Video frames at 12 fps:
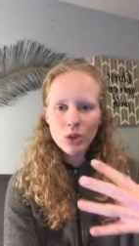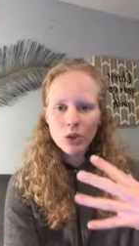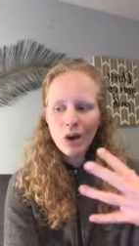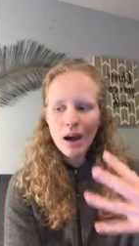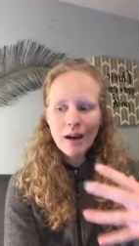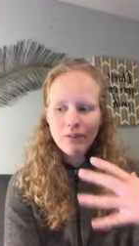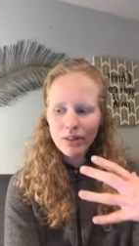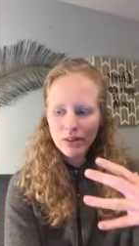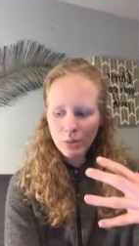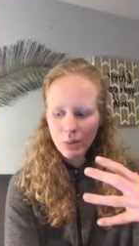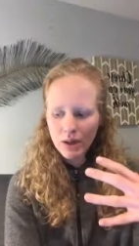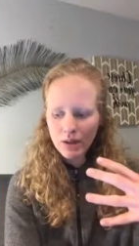you have this
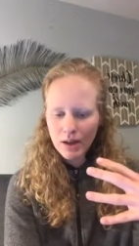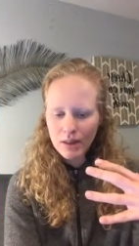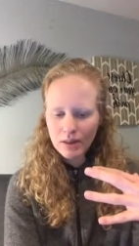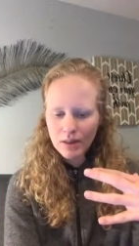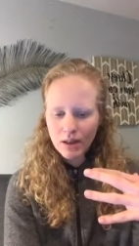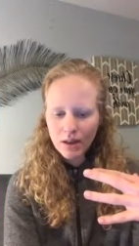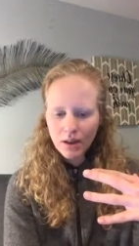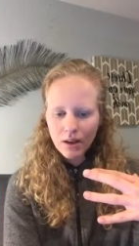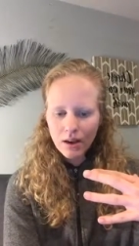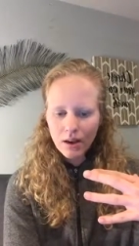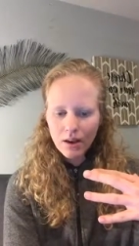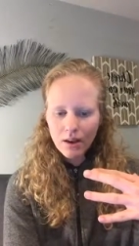awareness,
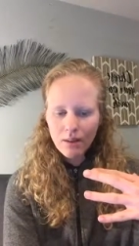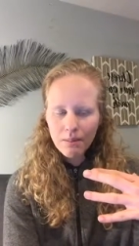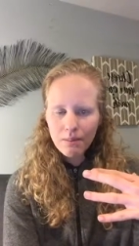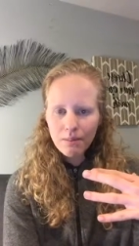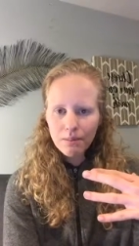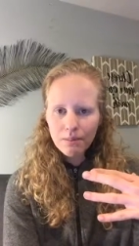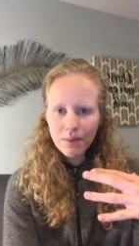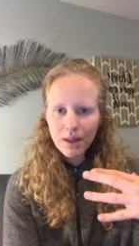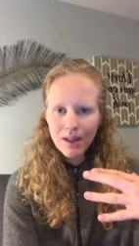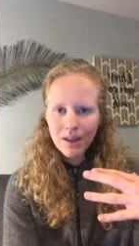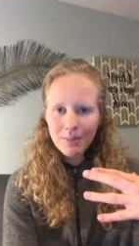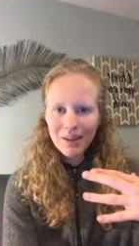
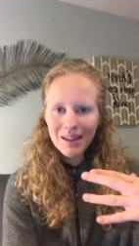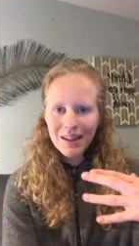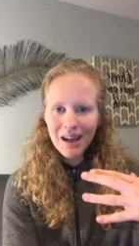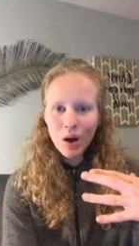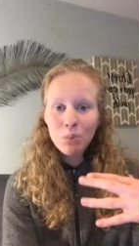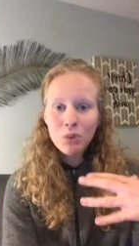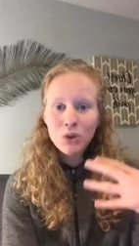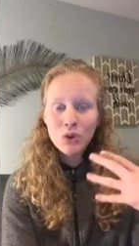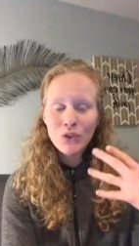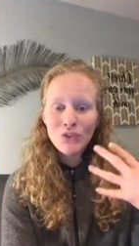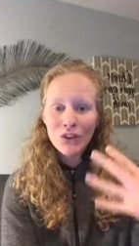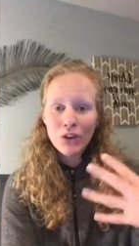it can mean helping you to
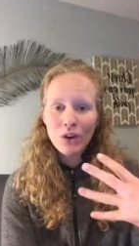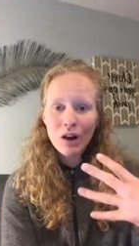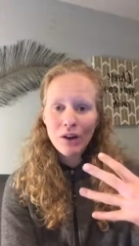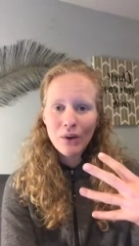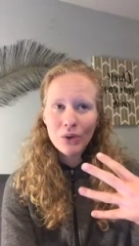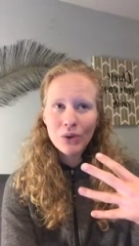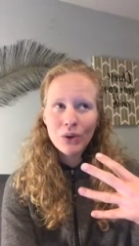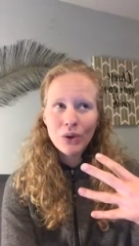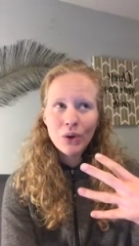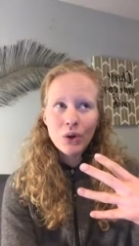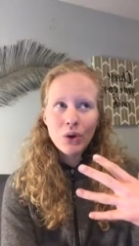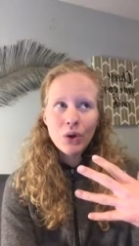figure out
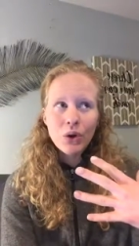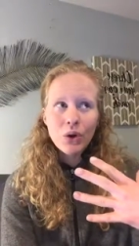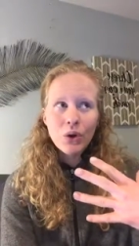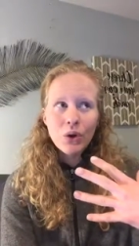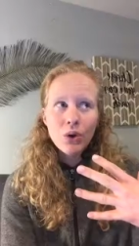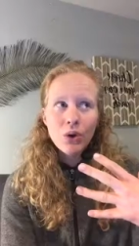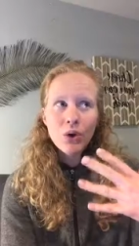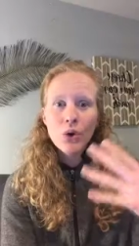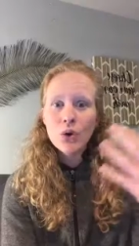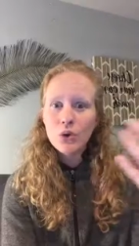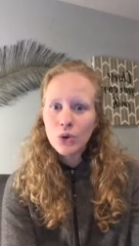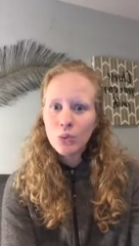
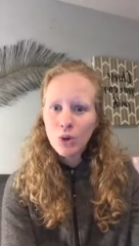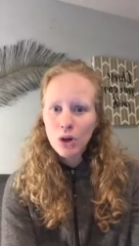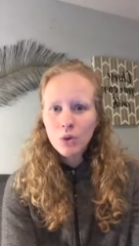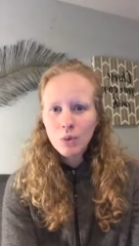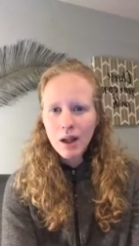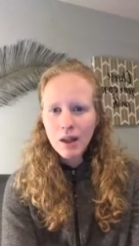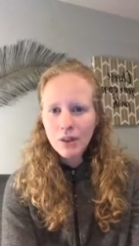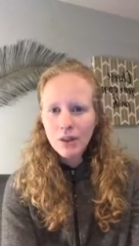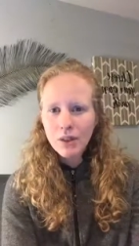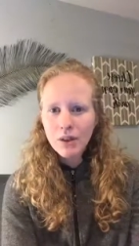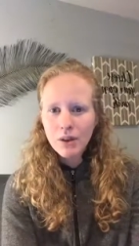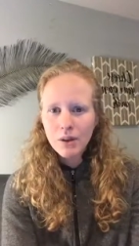who to work
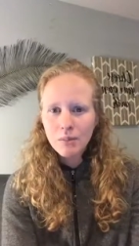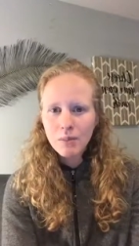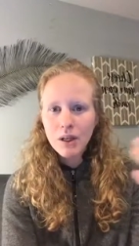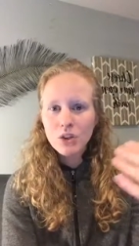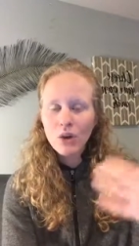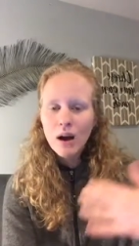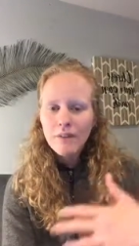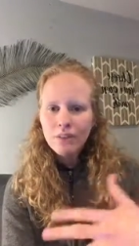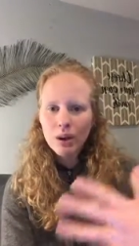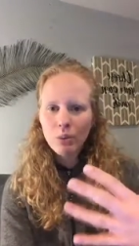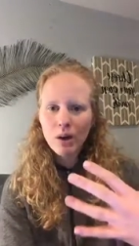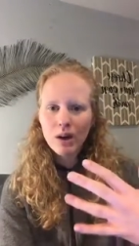with, because you have
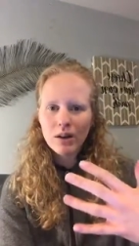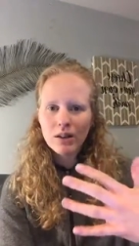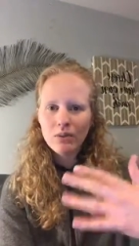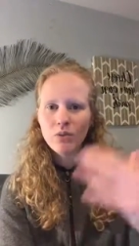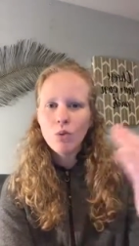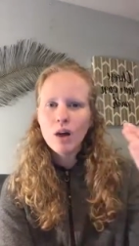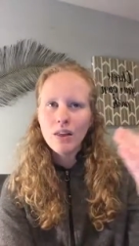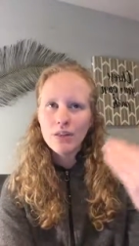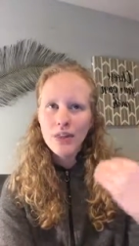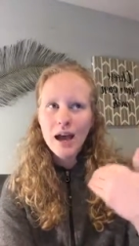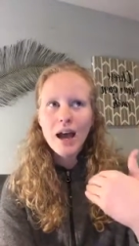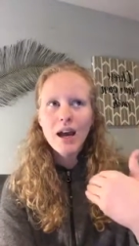that awareness of, well,
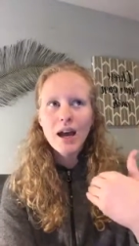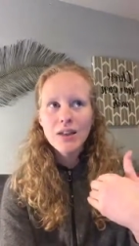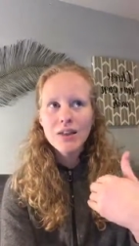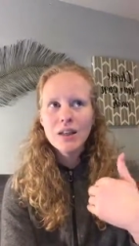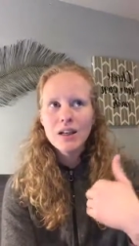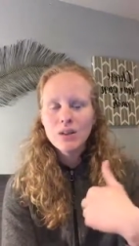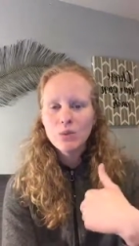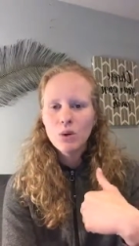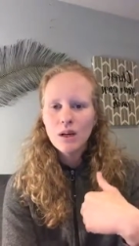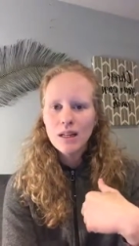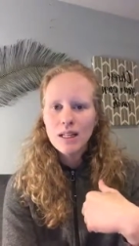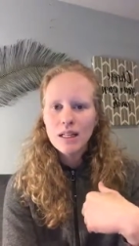that I think is what
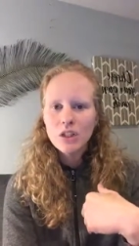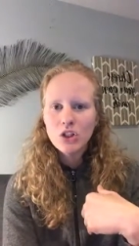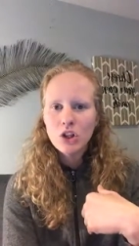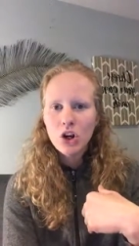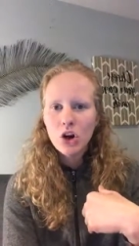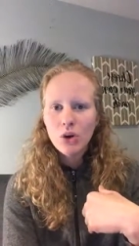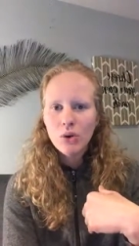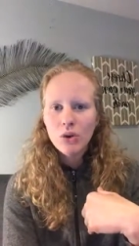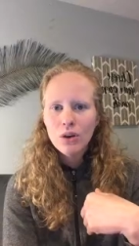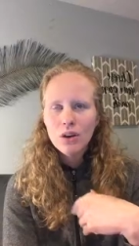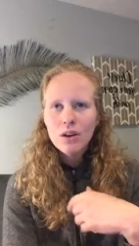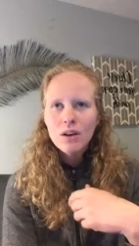I need to know.
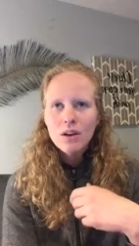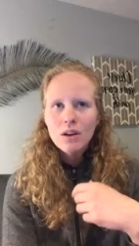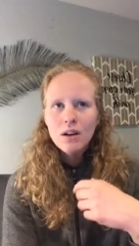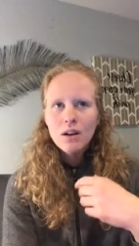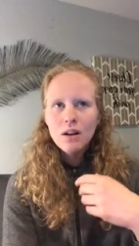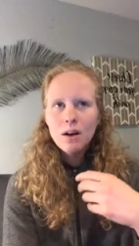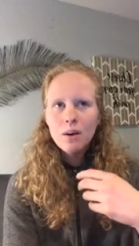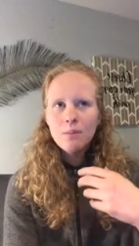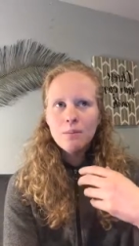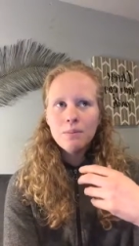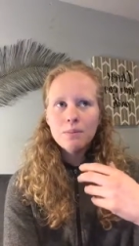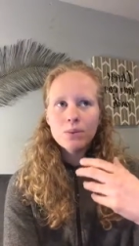
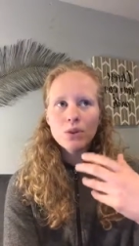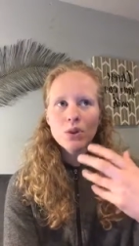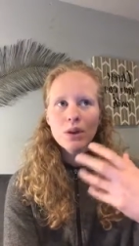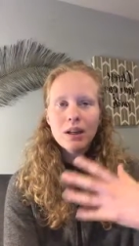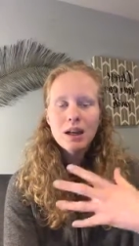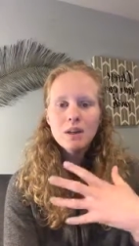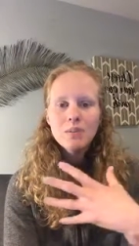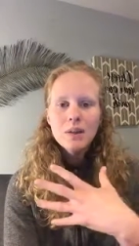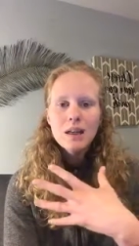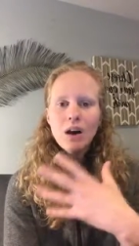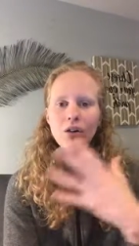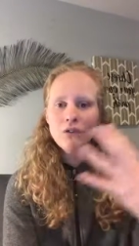So it can be
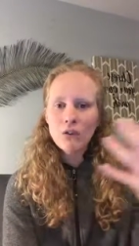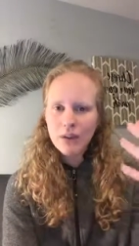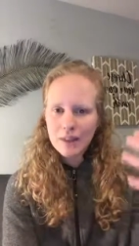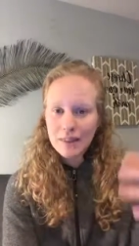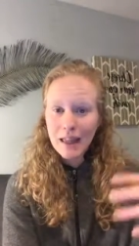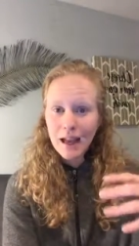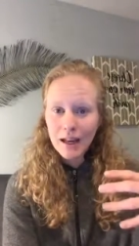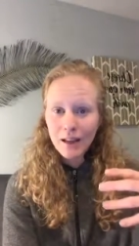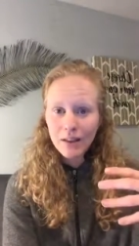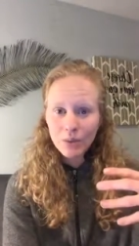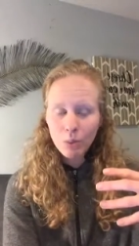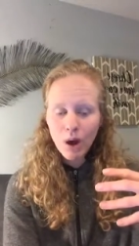helpful in that
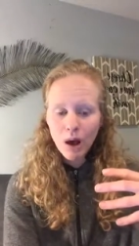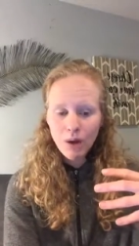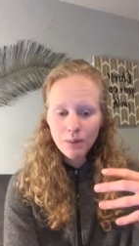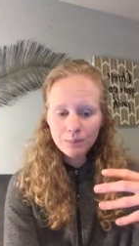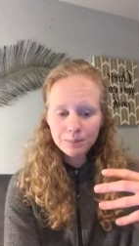as well.